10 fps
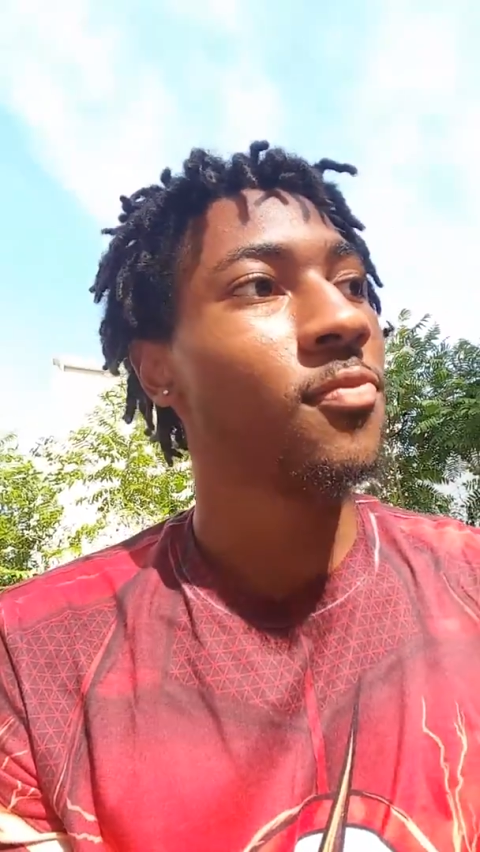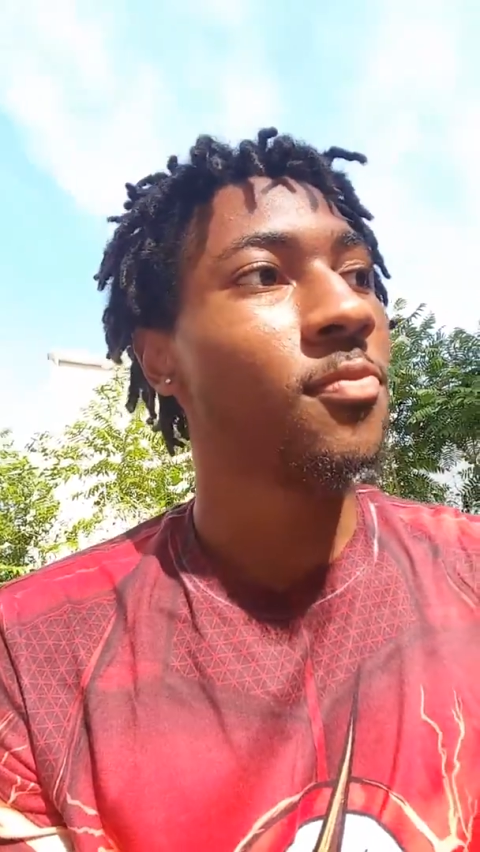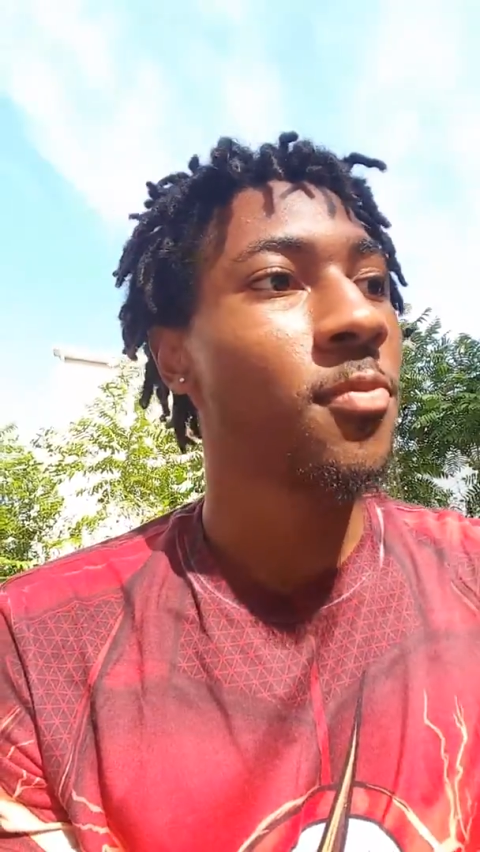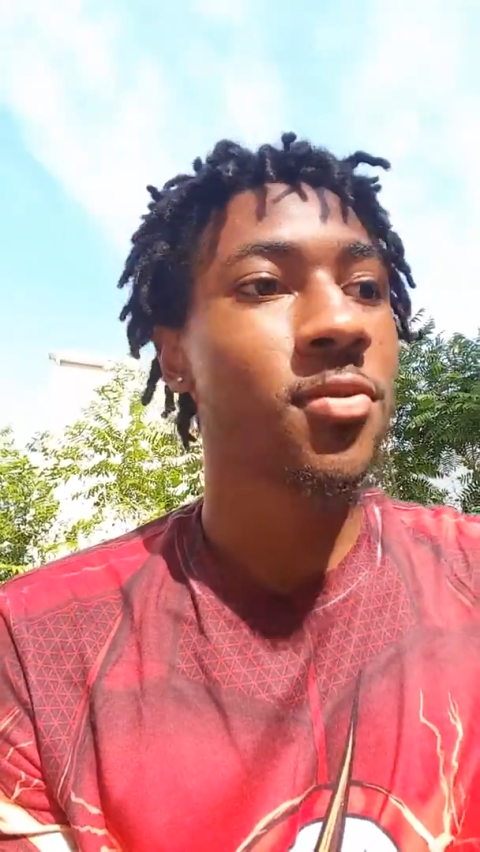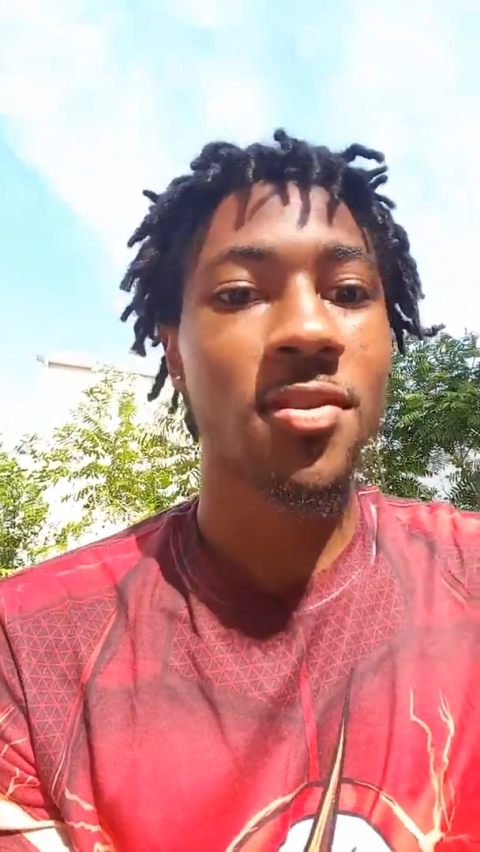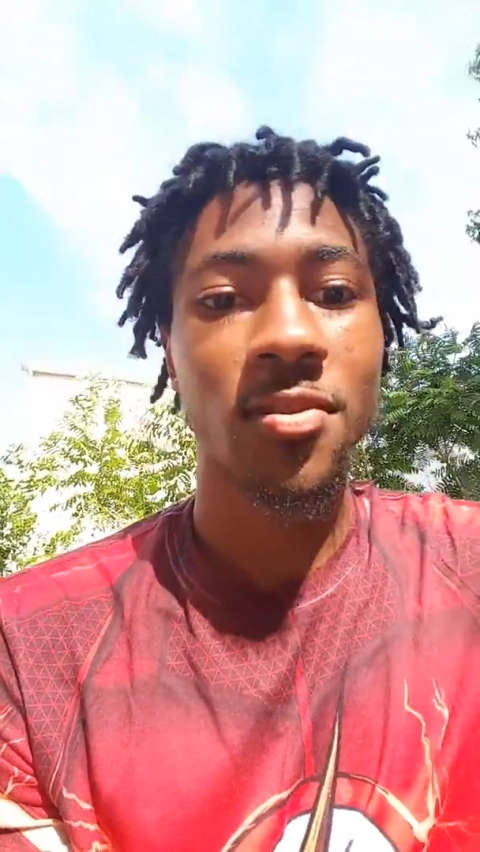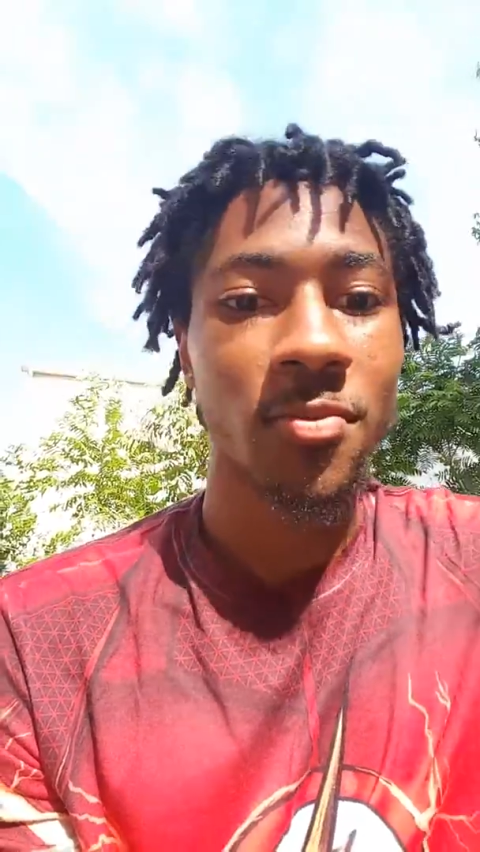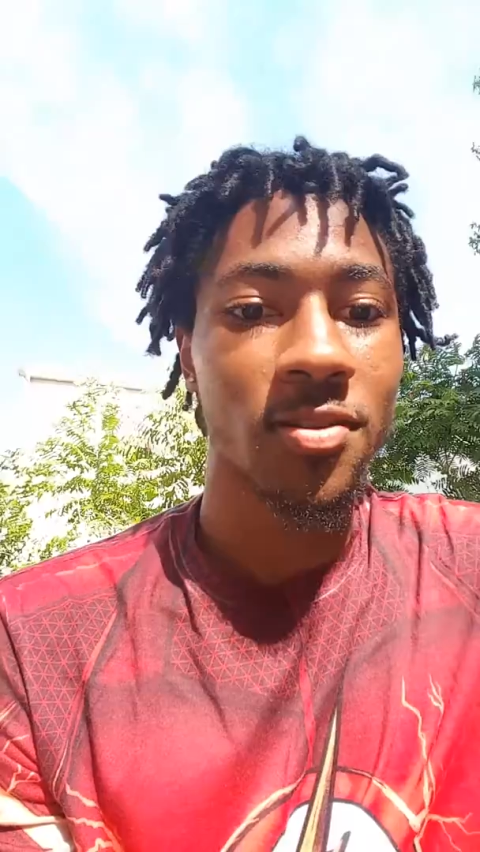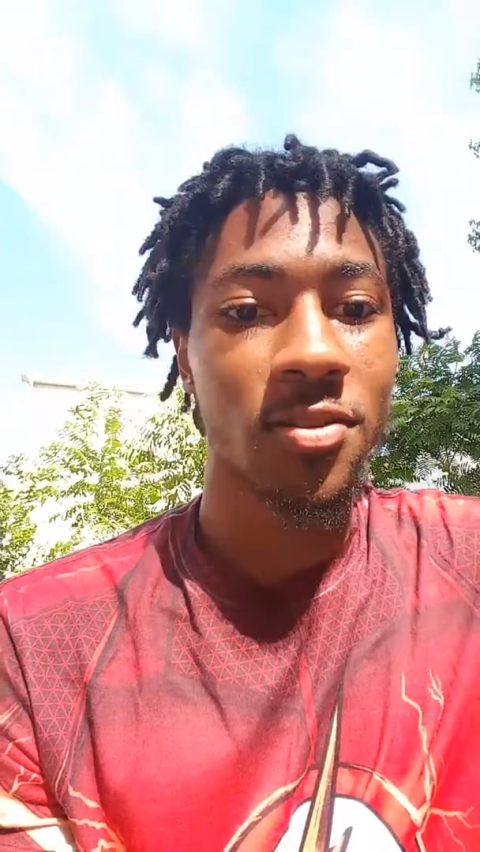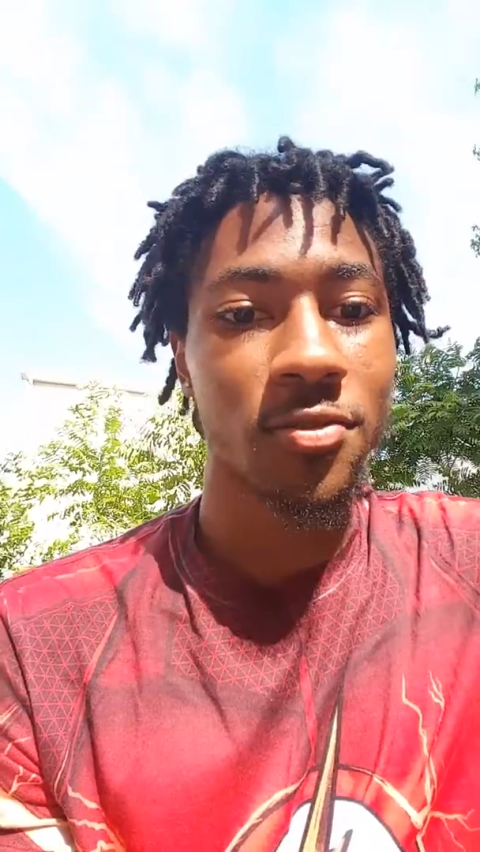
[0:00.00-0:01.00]

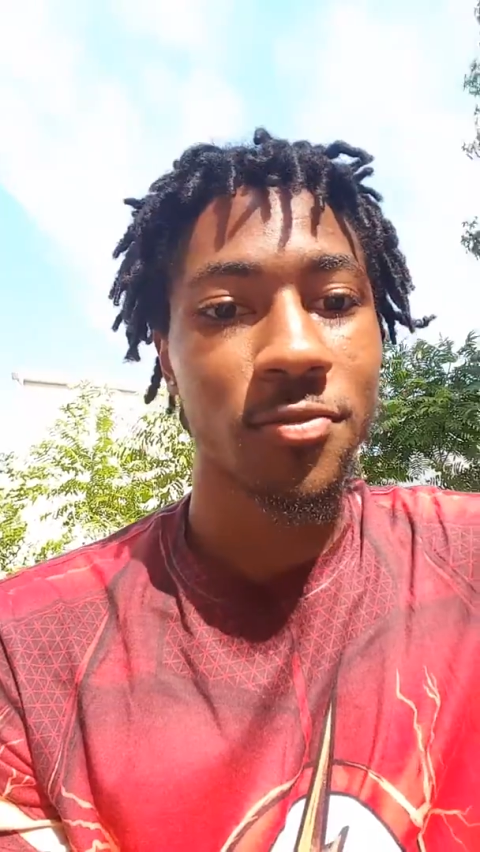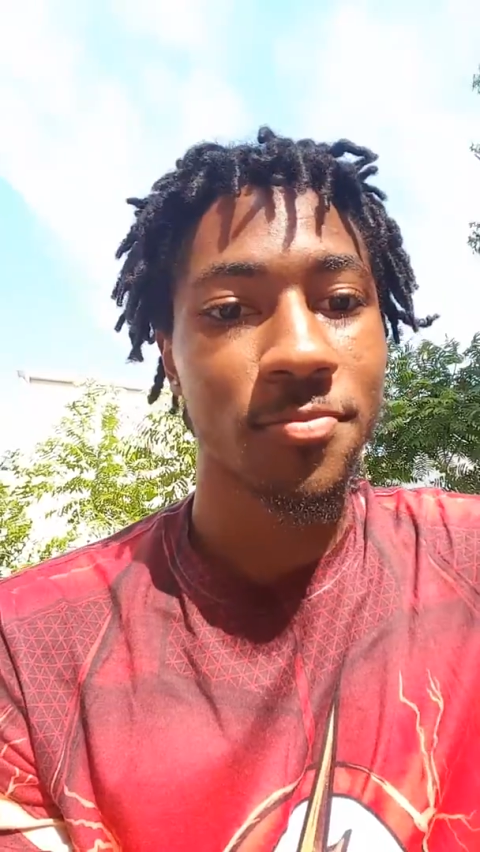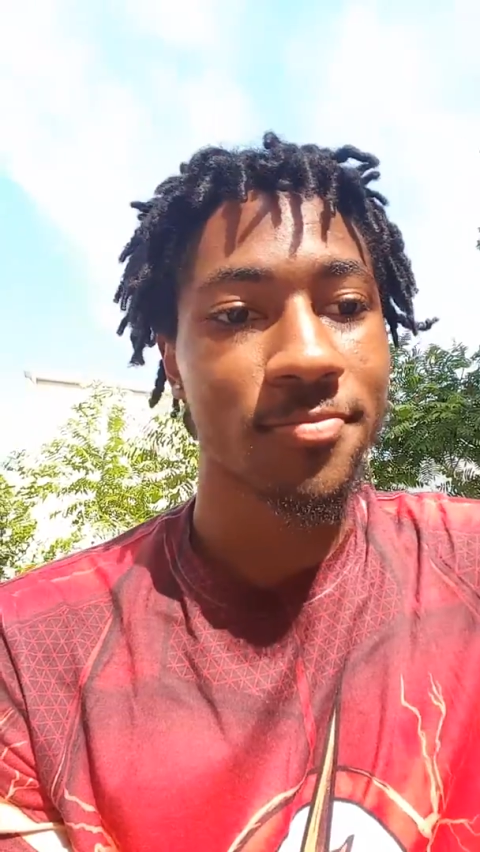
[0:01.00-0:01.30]
multidimensional.